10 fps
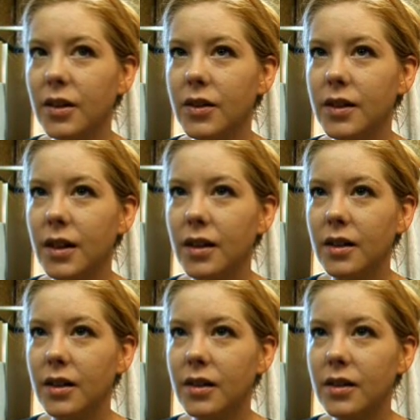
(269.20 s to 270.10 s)

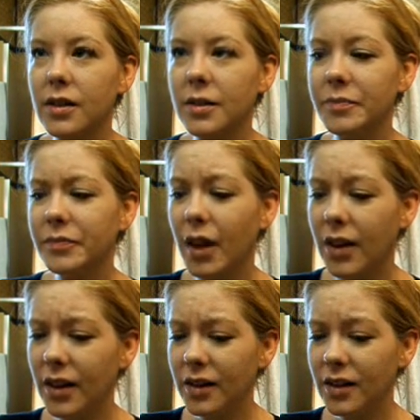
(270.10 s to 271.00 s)
since
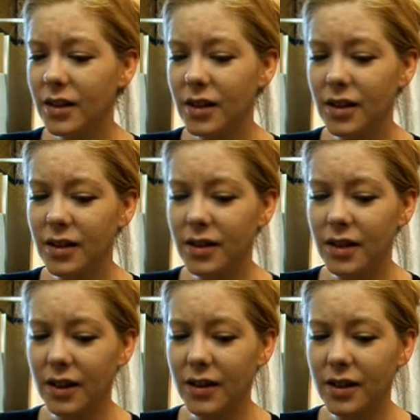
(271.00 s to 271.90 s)
I think since the
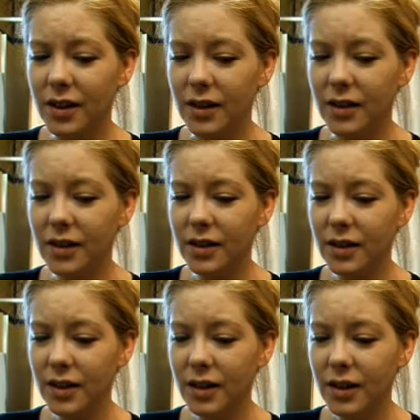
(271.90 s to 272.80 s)

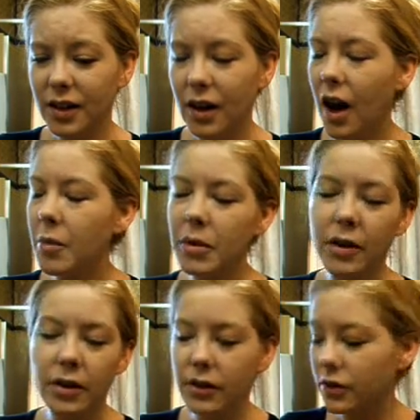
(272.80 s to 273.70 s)
60s. I've
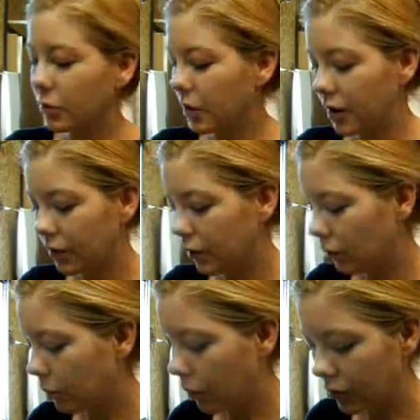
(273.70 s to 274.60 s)
been hearing so many
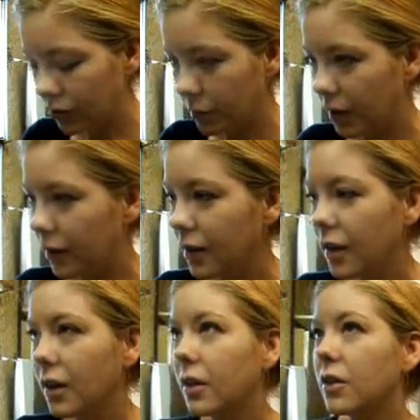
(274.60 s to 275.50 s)
different reports. I mean,
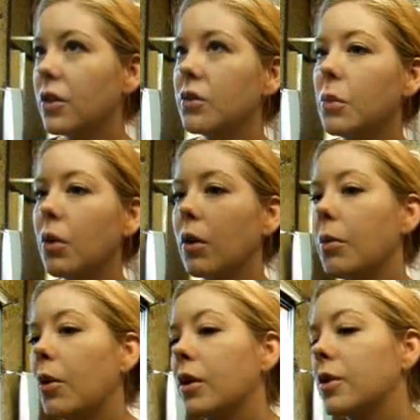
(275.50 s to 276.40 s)
those poor
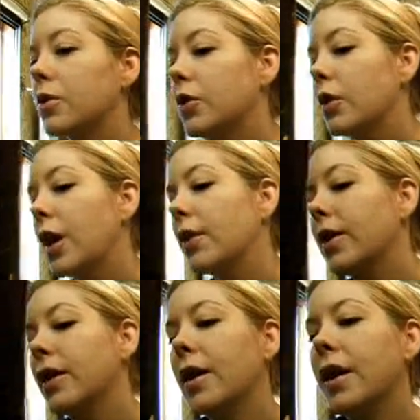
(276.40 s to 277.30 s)
reporters do
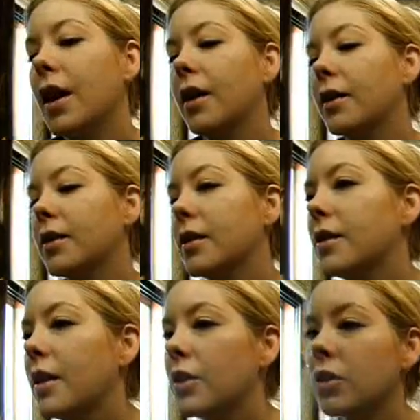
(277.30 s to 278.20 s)
everything they can to
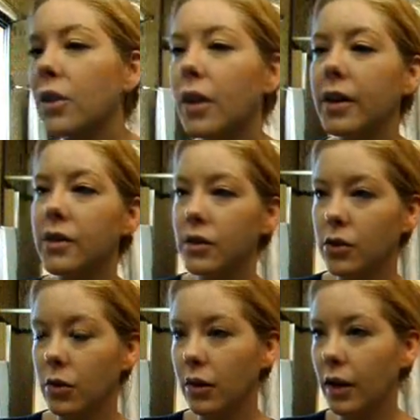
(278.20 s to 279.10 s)
sensationalize a
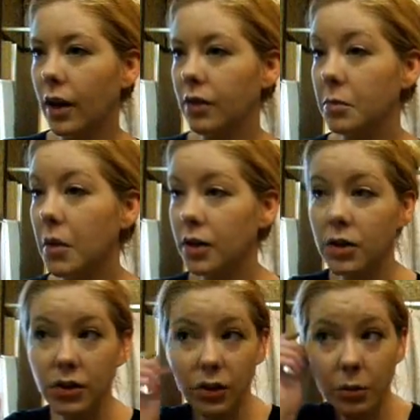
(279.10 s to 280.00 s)
story as
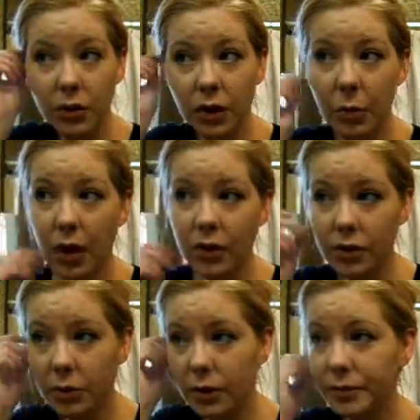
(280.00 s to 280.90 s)
much as humanly
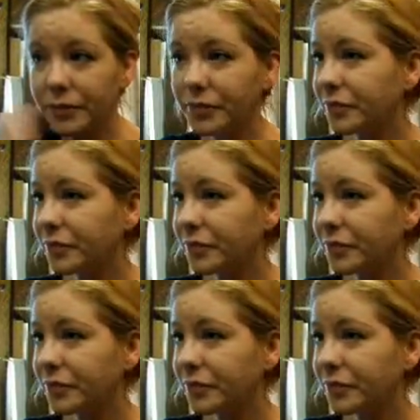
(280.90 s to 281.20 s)
possible.